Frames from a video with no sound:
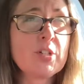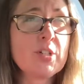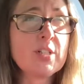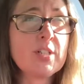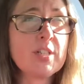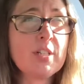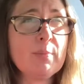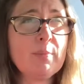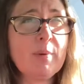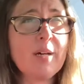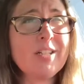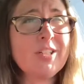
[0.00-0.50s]
is
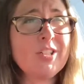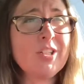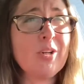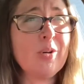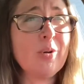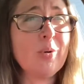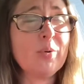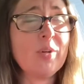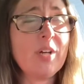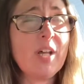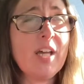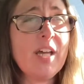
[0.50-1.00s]
in my
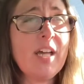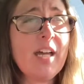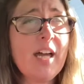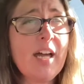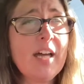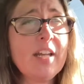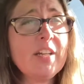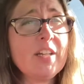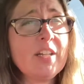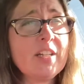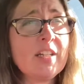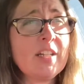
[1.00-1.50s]
tone.
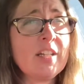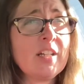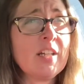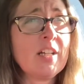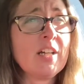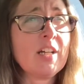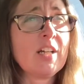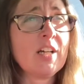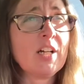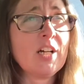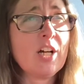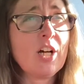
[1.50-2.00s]
And
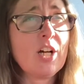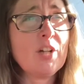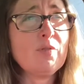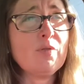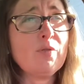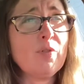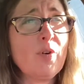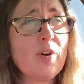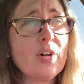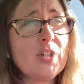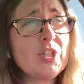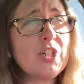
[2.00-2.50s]

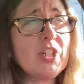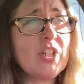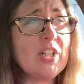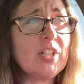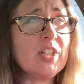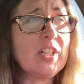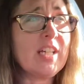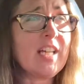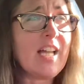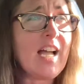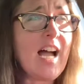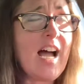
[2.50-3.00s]

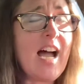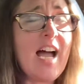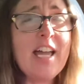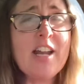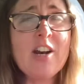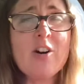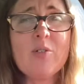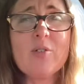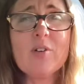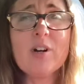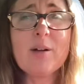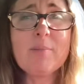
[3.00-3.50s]
unfortunately, I
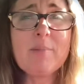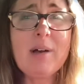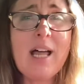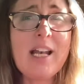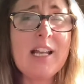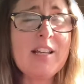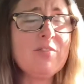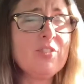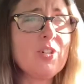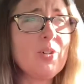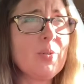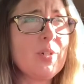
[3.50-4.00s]
don't, I'm
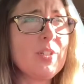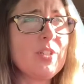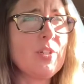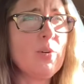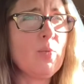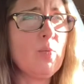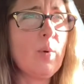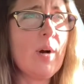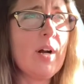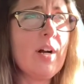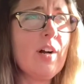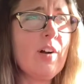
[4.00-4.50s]
not even always
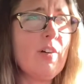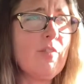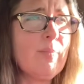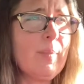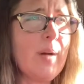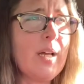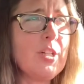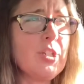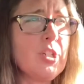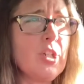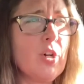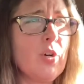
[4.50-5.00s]
aware of
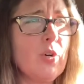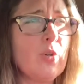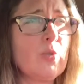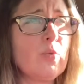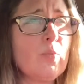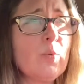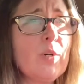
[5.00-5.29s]
my tone,